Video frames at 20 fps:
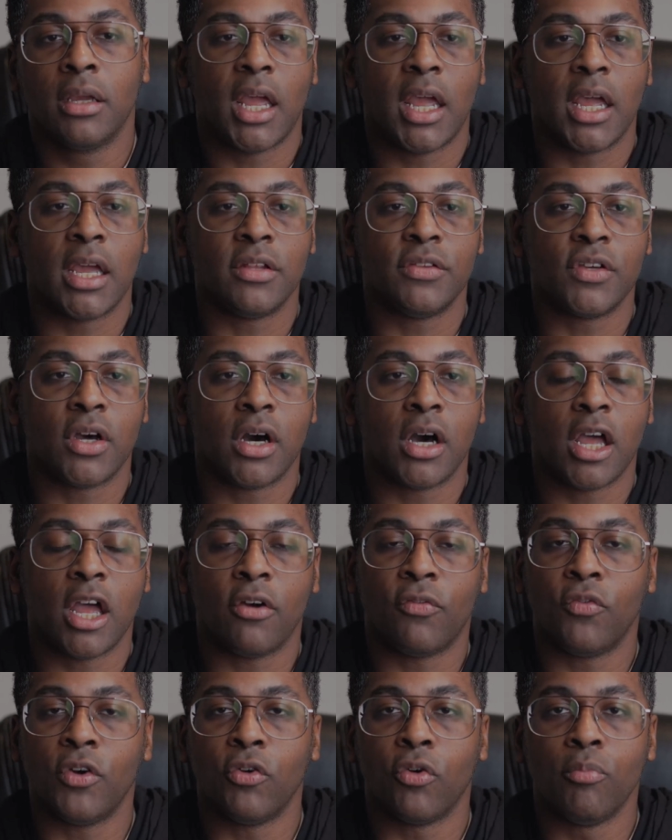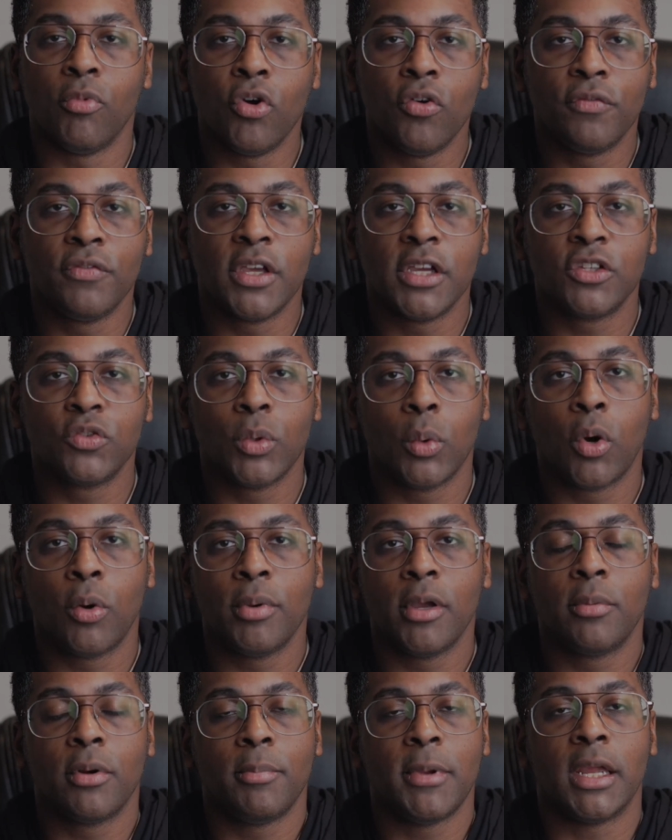And if we remove this, we won't
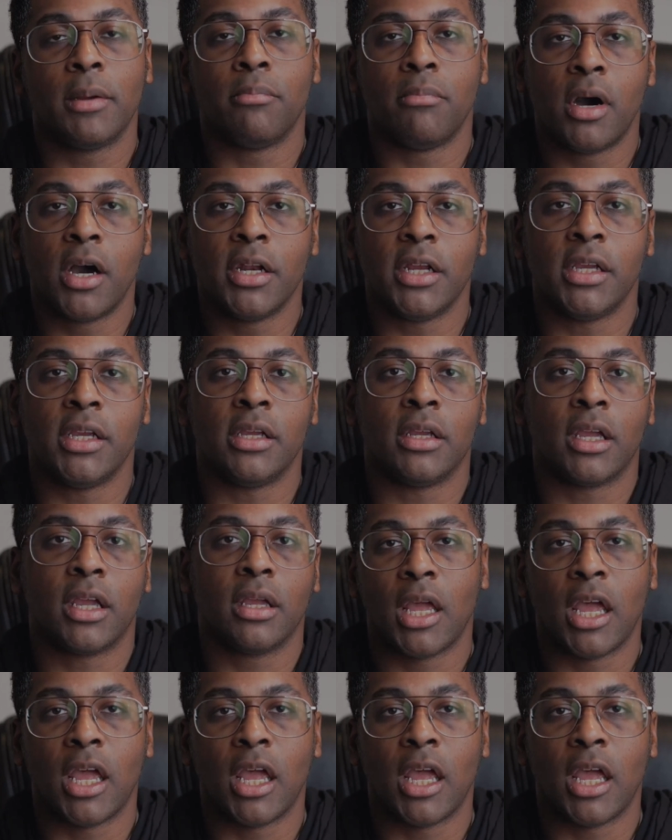be able to make money.